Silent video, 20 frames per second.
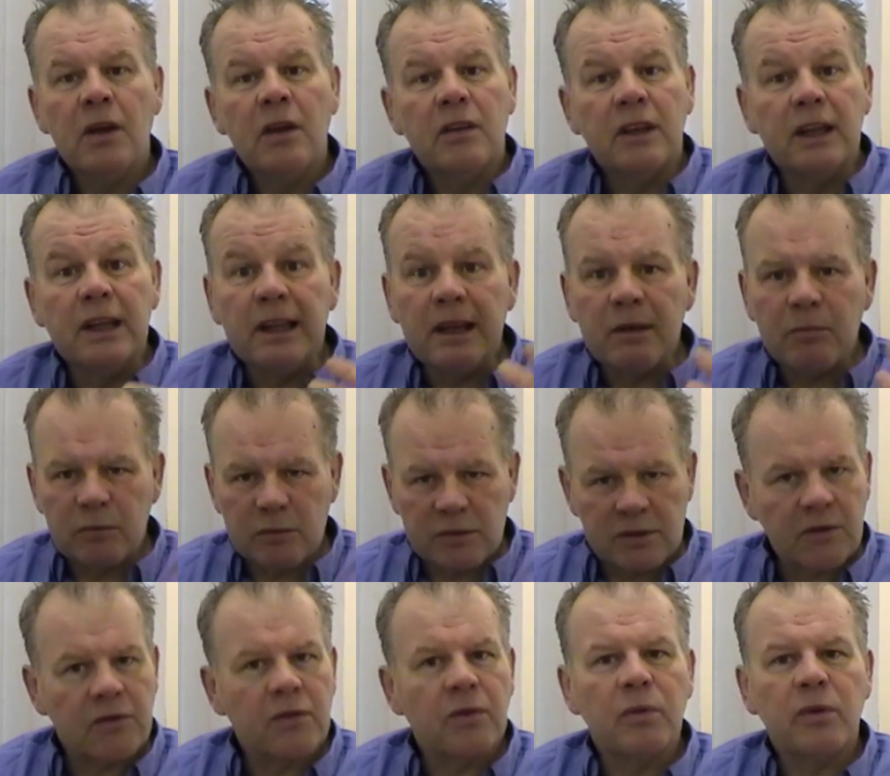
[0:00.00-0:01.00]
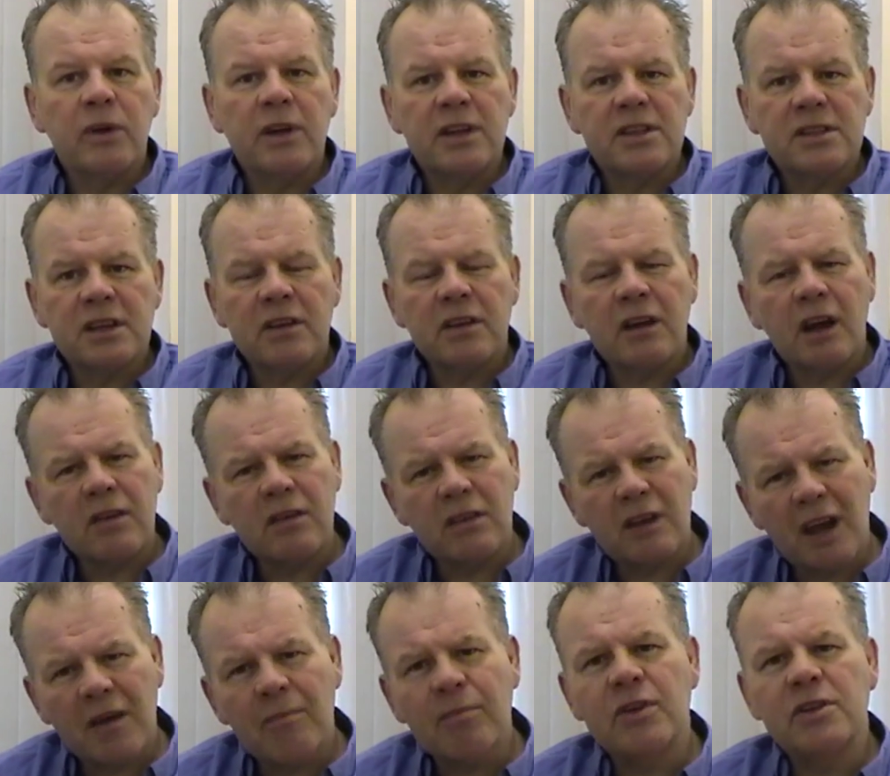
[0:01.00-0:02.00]
they limp different ways, and
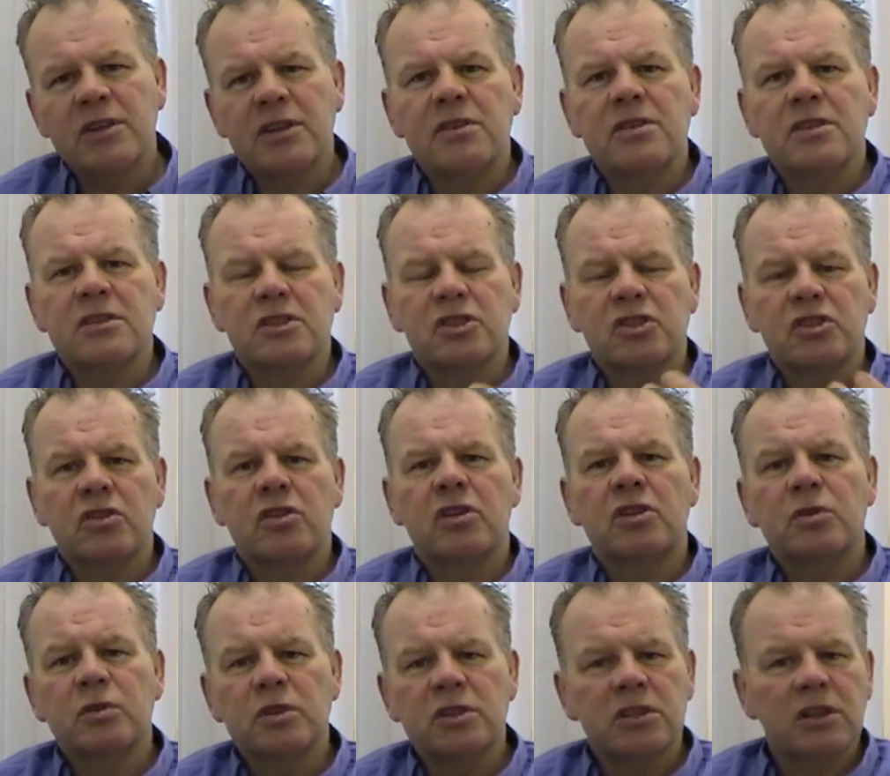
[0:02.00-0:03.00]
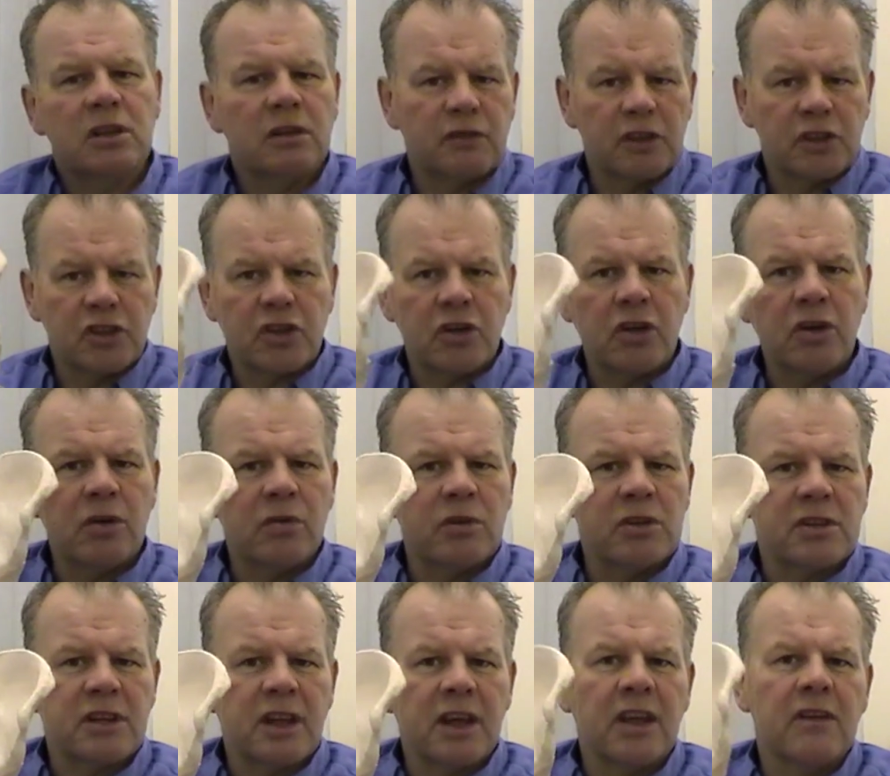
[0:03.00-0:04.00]
that produces a twisting of the trunk, which
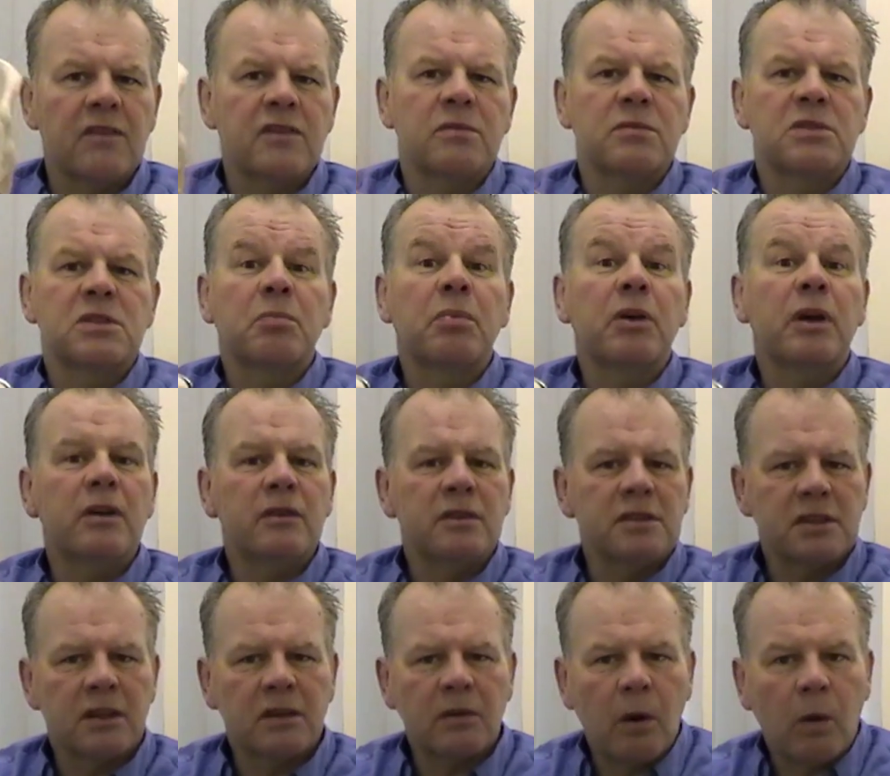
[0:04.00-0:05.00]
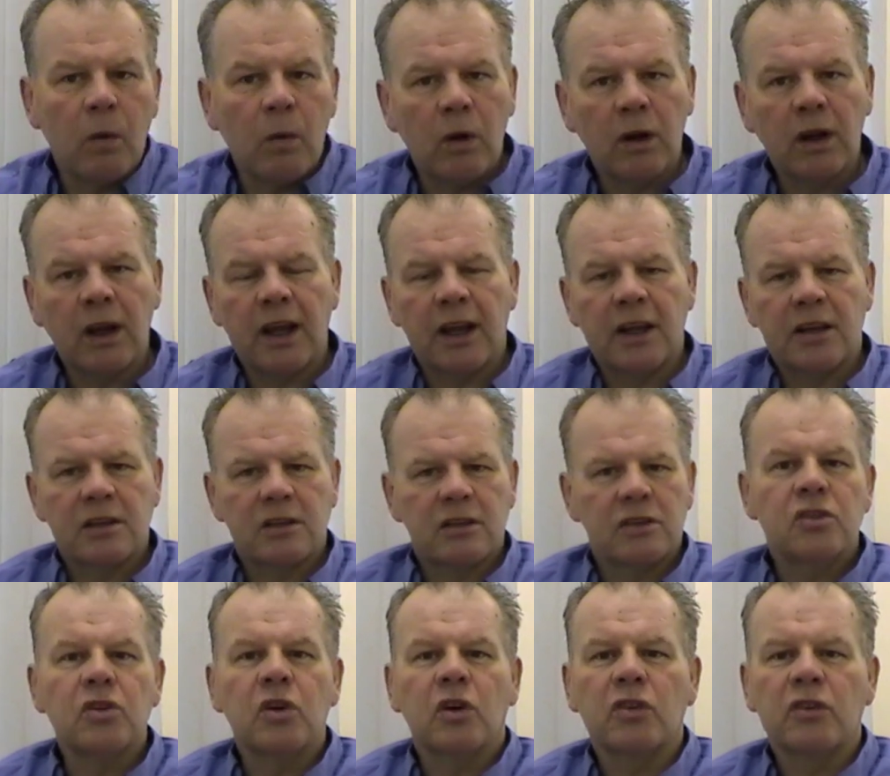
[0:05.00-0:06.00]
then gives them an appearance that they've got one leg
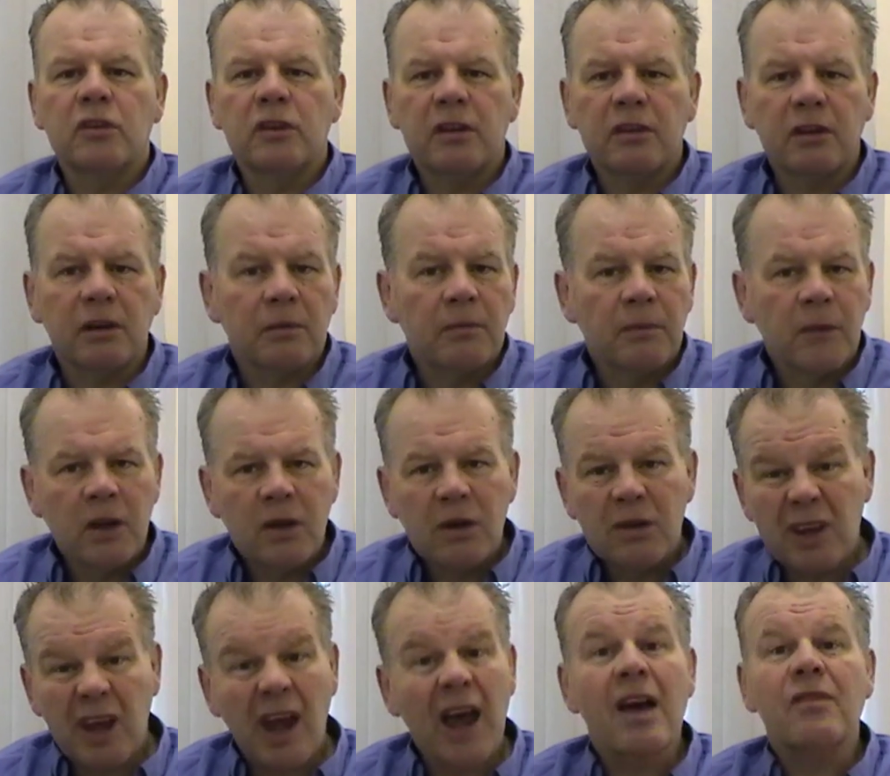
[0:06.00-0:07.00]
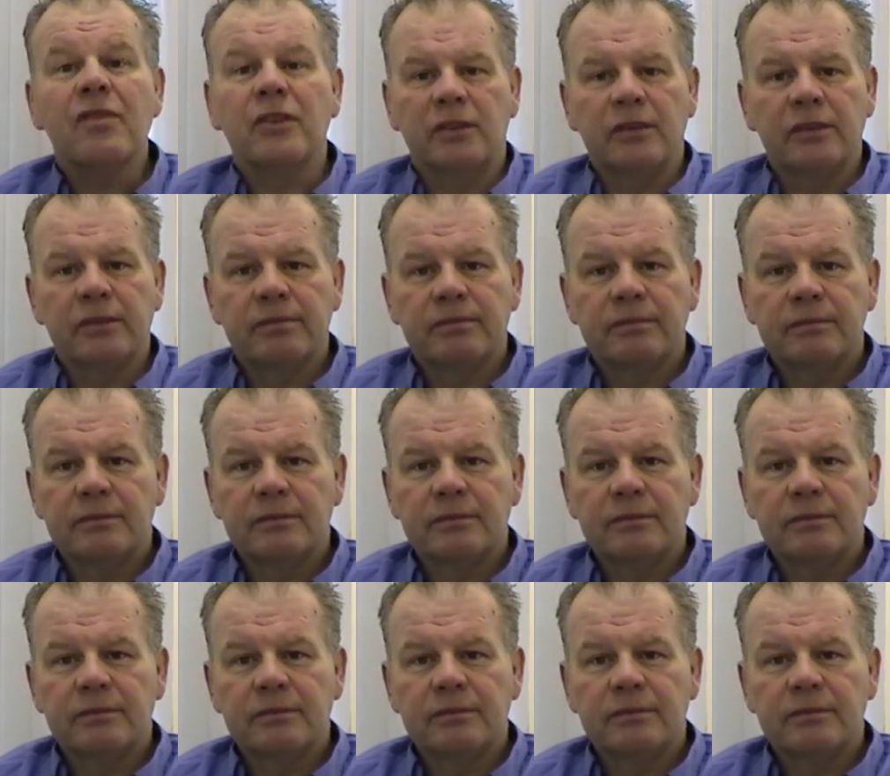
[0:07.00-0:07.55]
shorter than the other. They haven't.